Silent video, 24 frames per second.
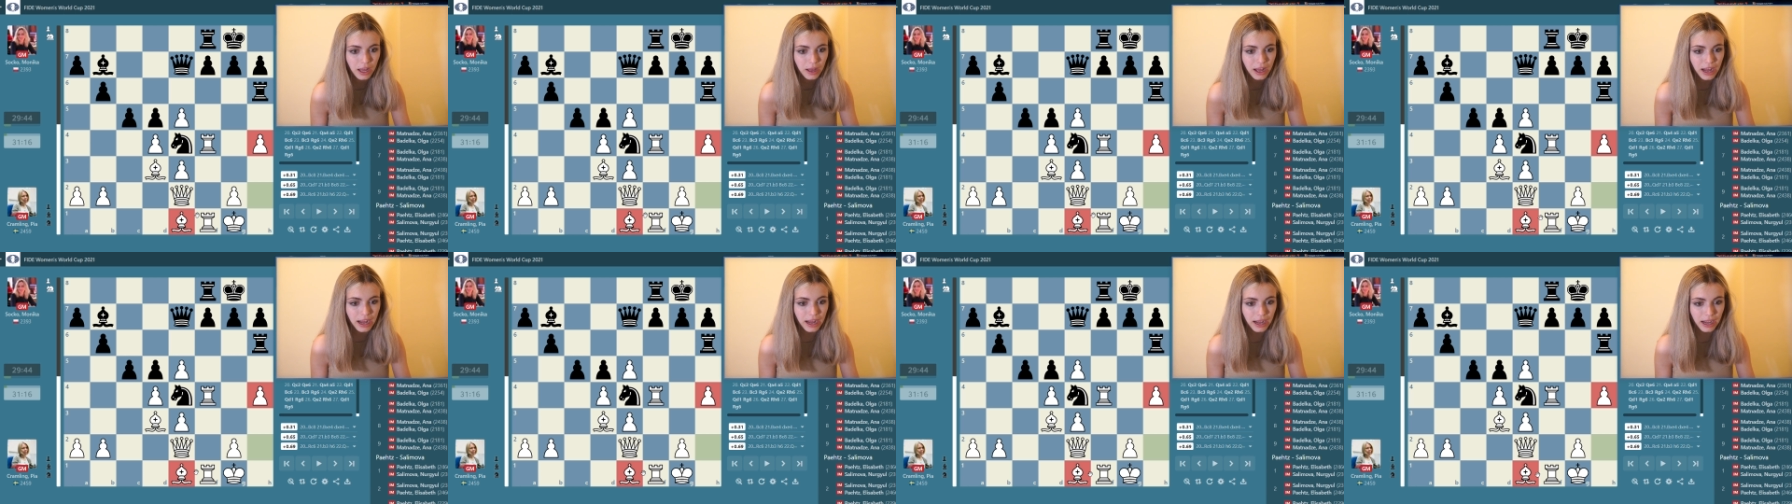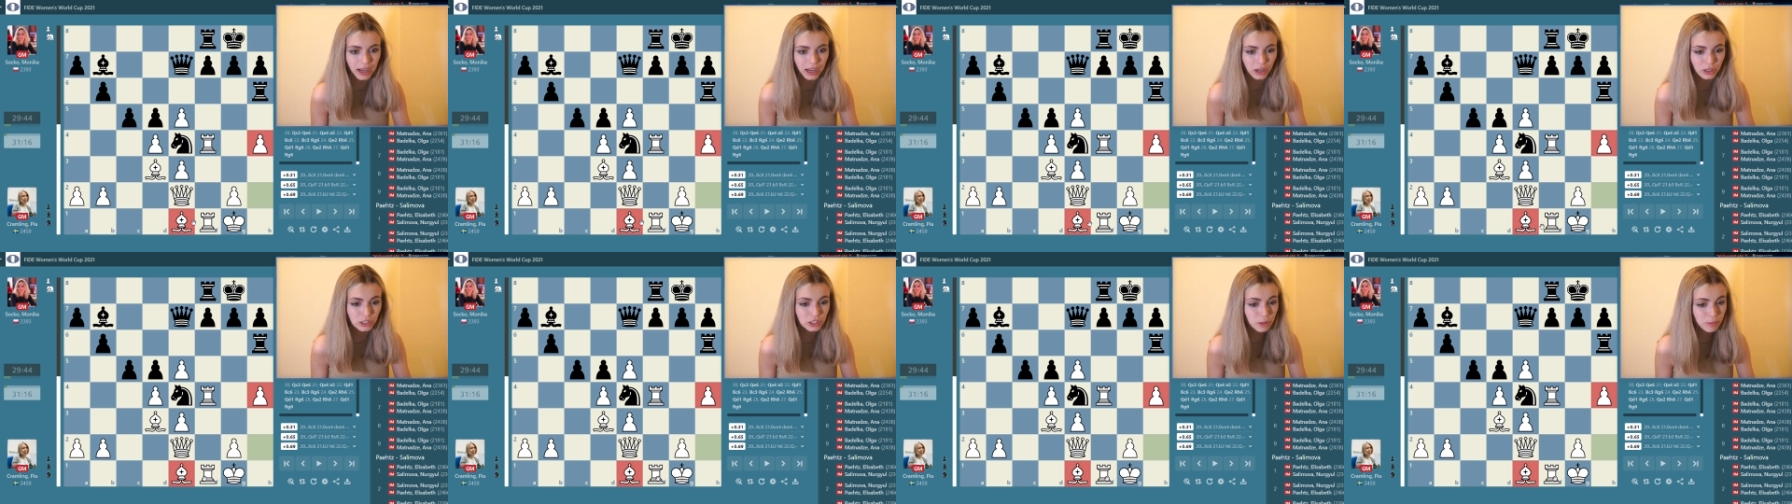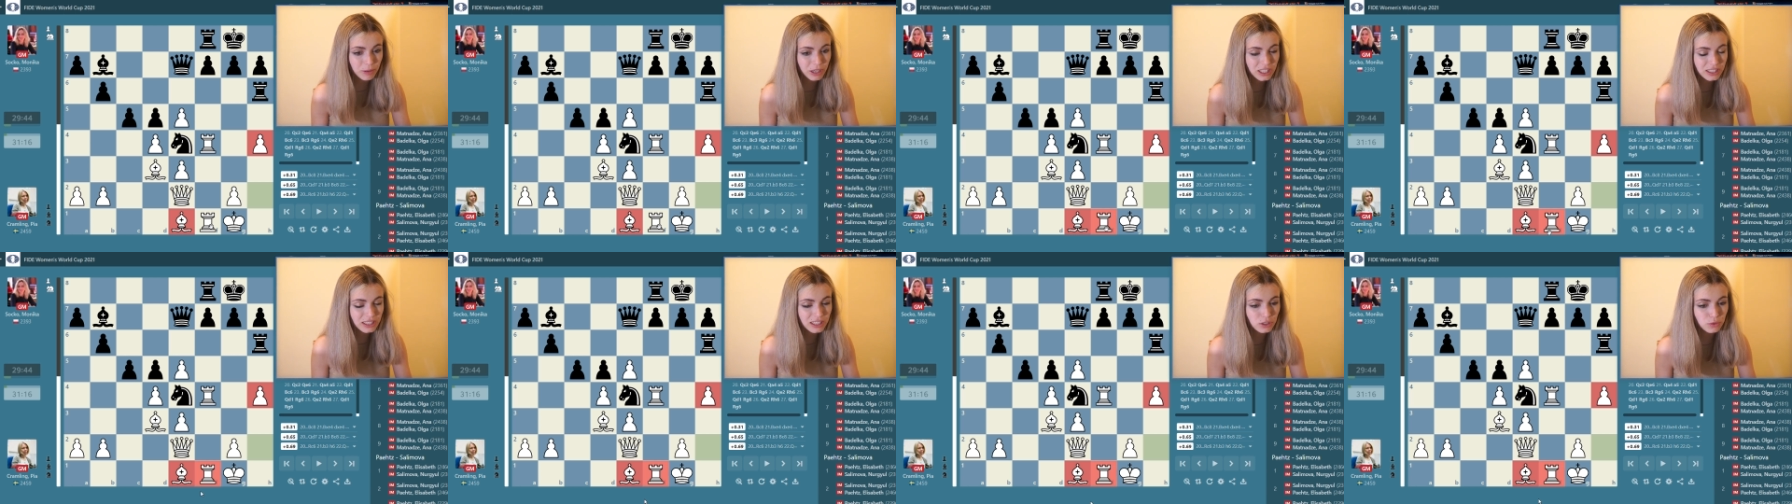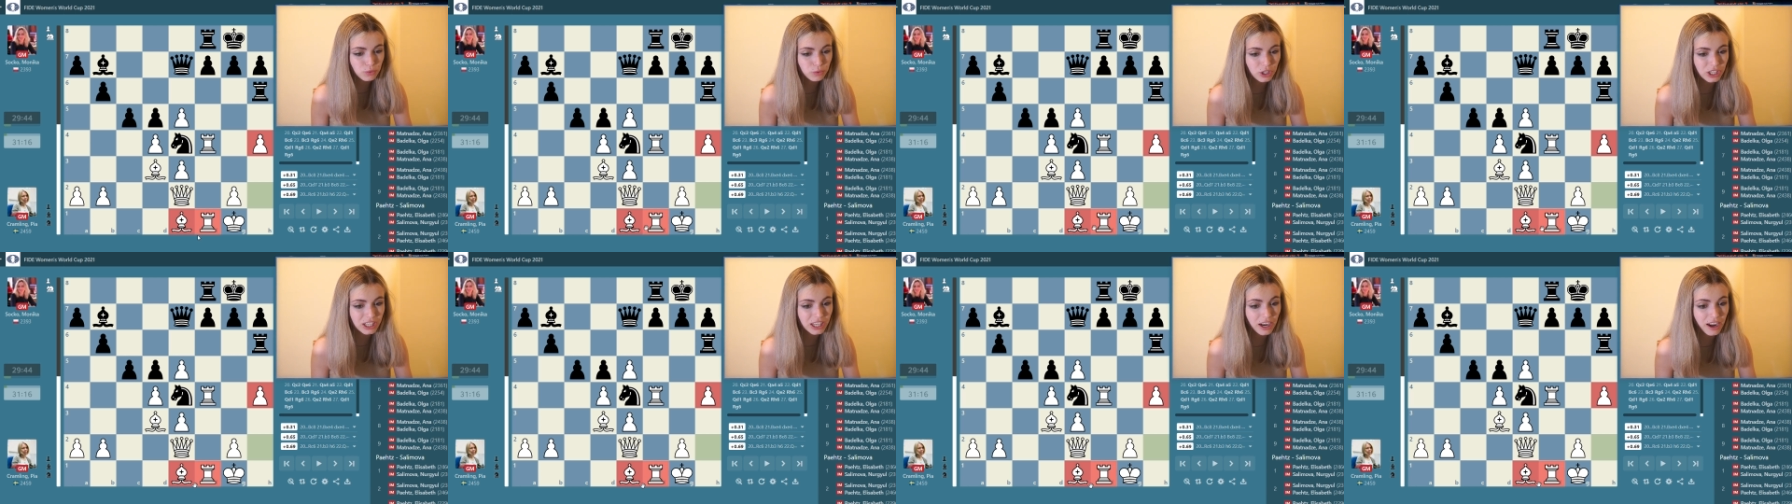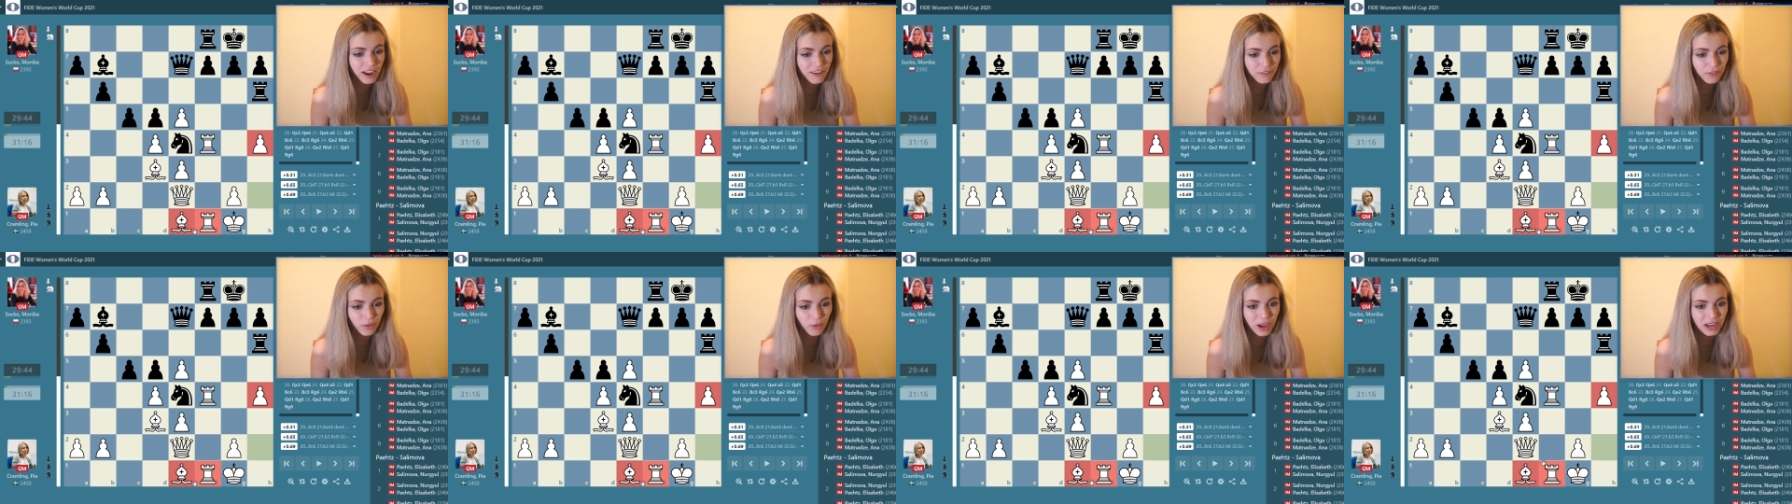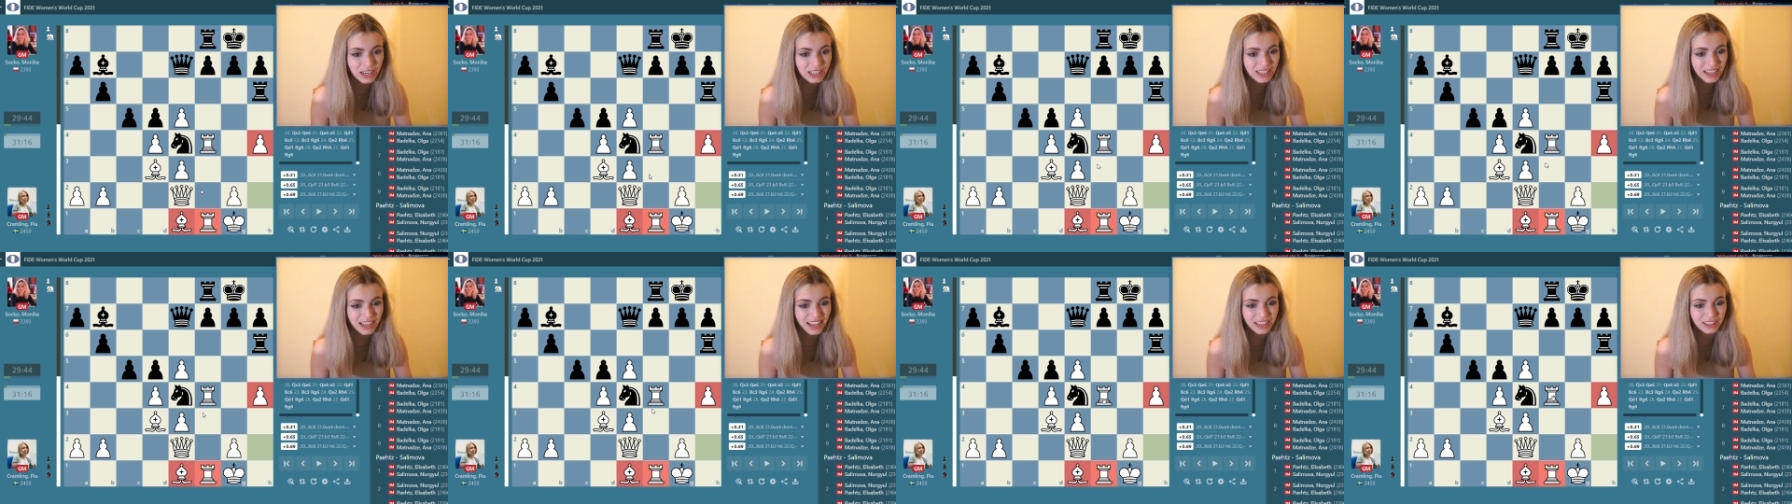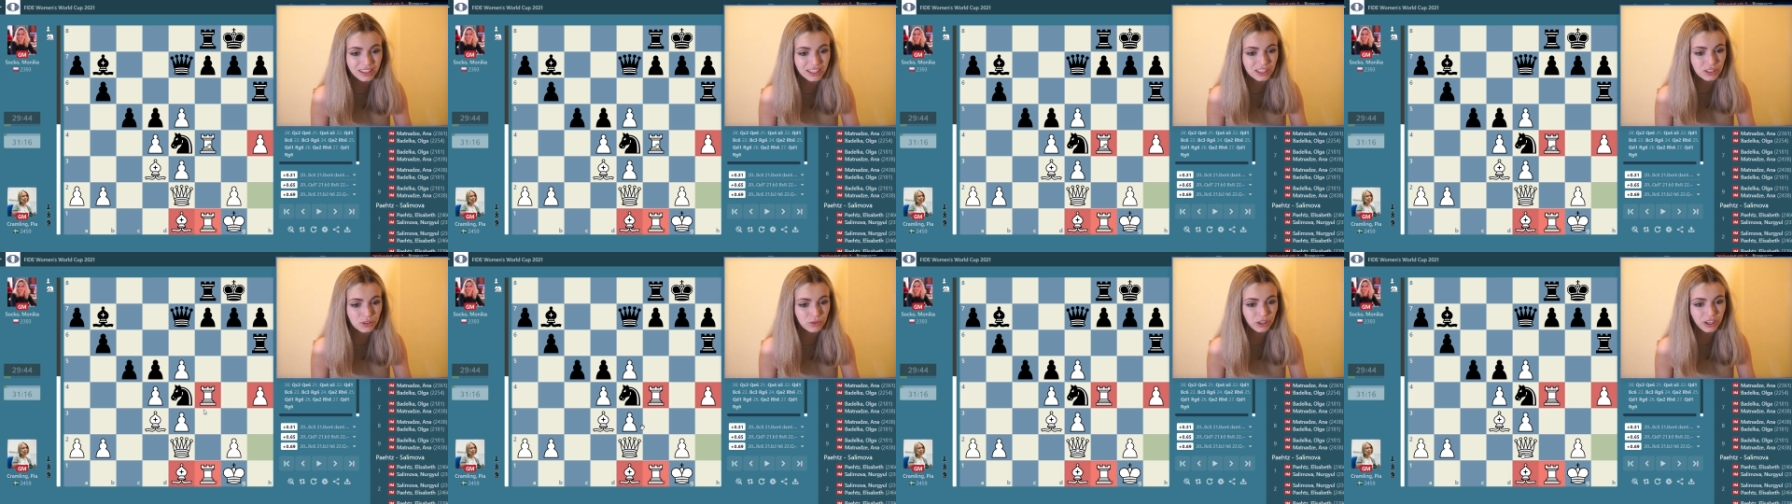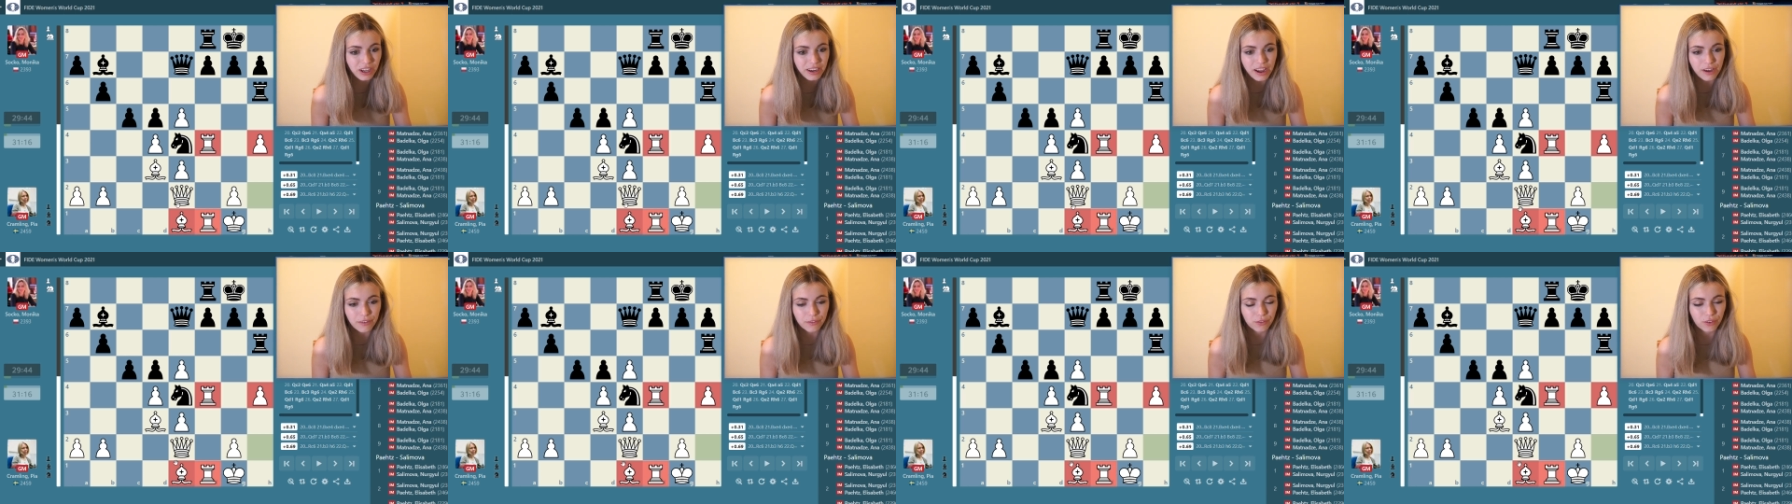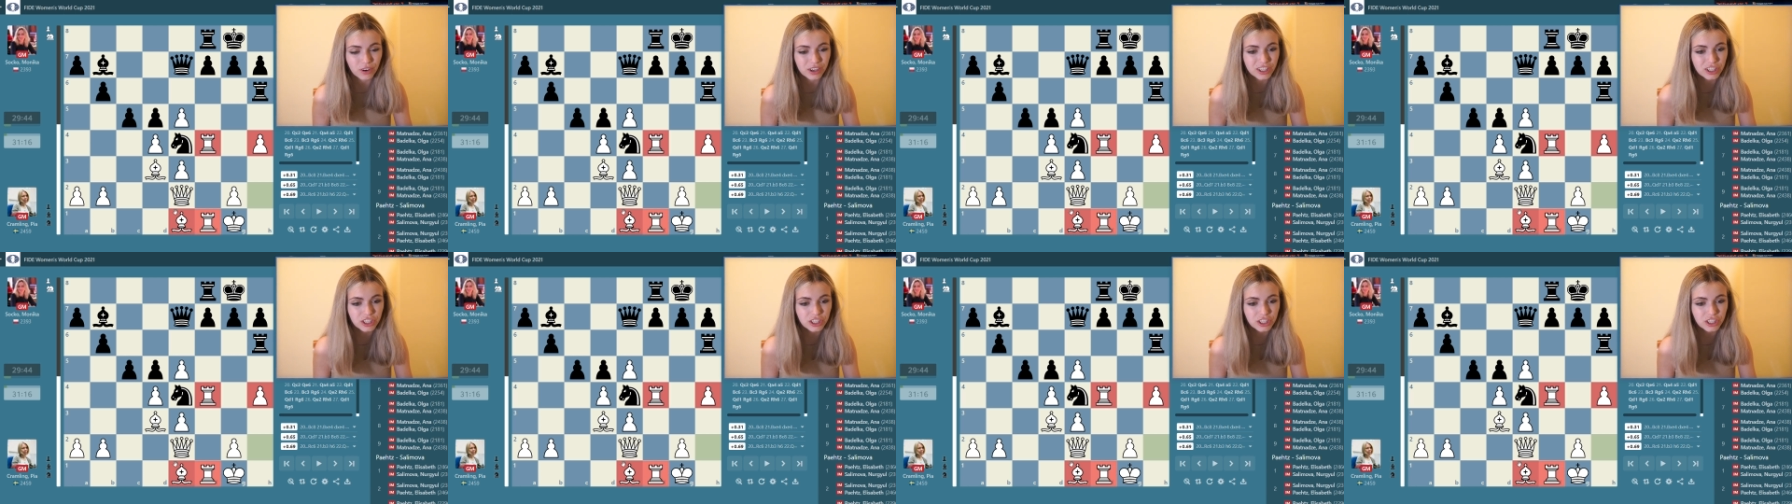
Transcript: Also because this rook on f1 and this rook on f4,